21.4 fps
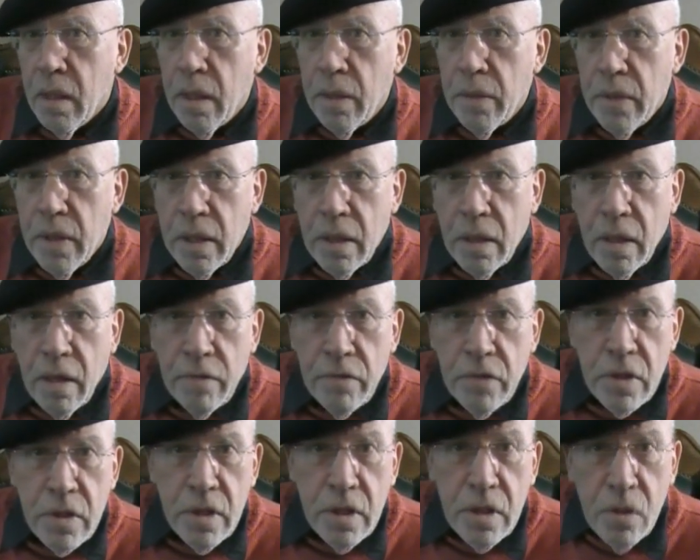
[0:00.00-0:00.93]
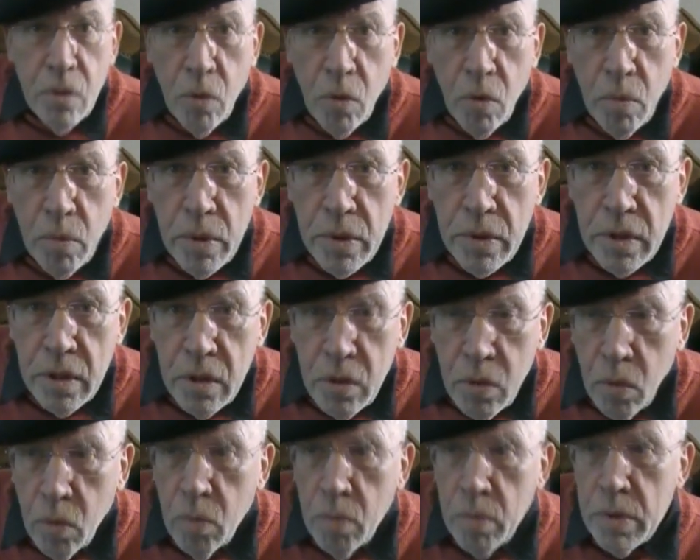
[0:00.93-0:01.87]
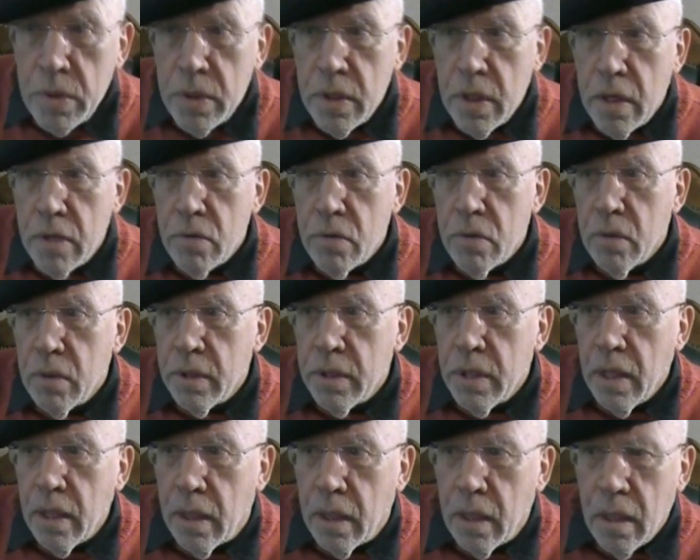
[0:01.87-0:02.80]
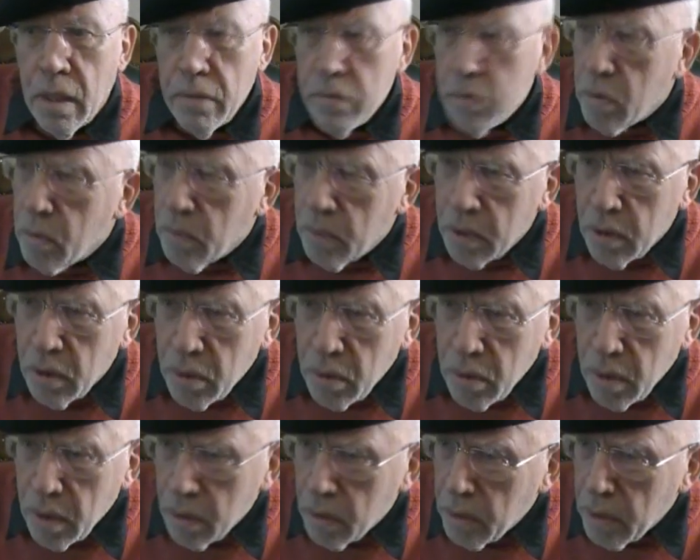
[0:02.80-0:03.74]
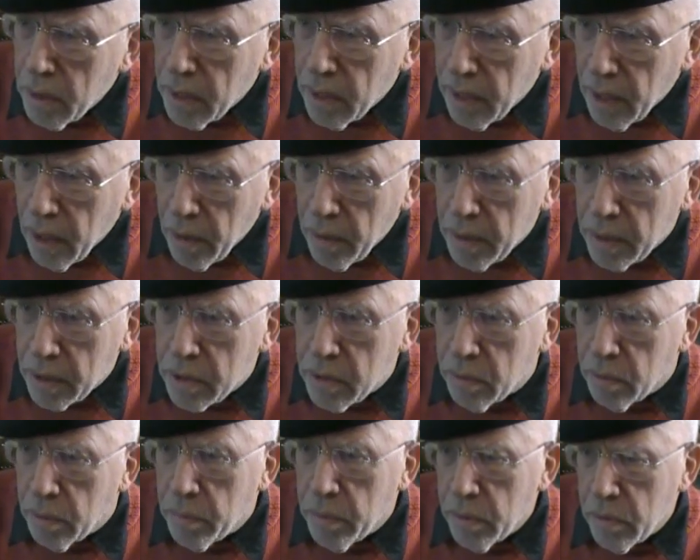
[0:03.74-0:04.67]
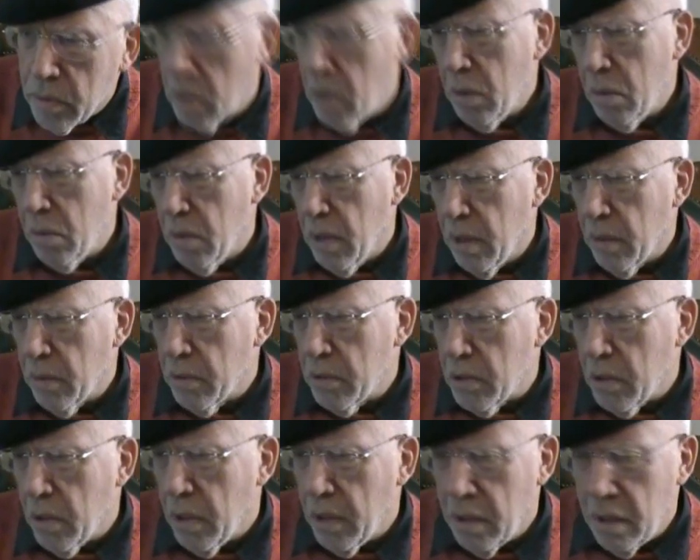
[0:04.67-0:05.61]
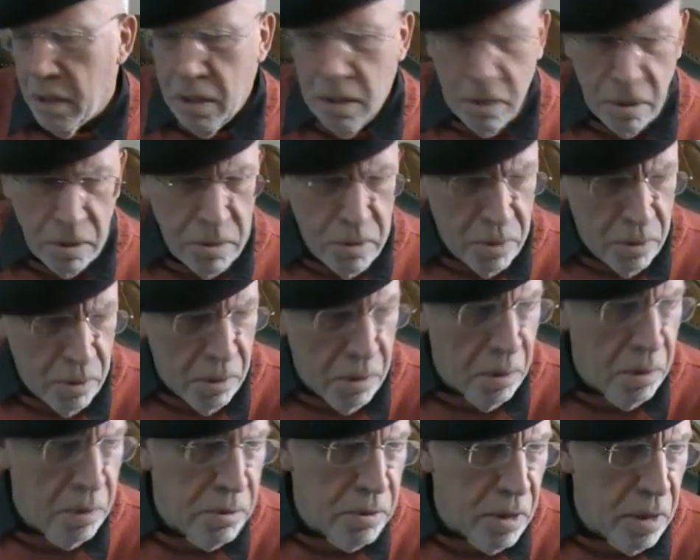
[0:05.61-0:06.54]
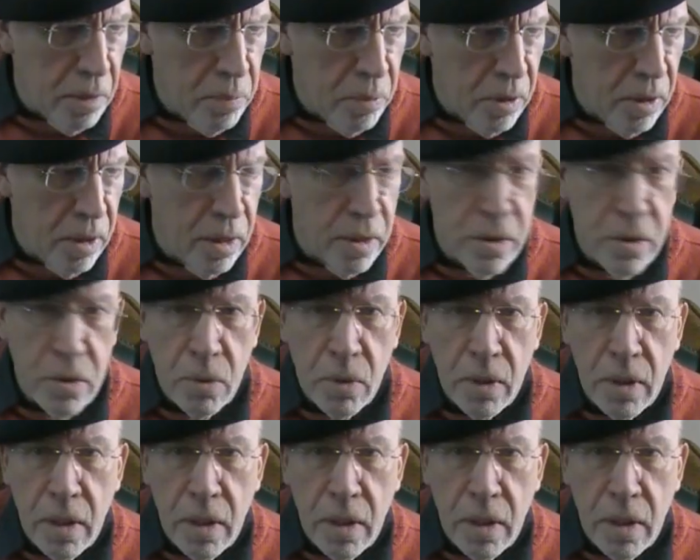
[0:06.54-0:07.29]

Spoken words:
And they have this enormous, enormous national debt. And I thought, well, who do they owe it to? And people say, oh, well, the Chinese, and oh, the Japanese, and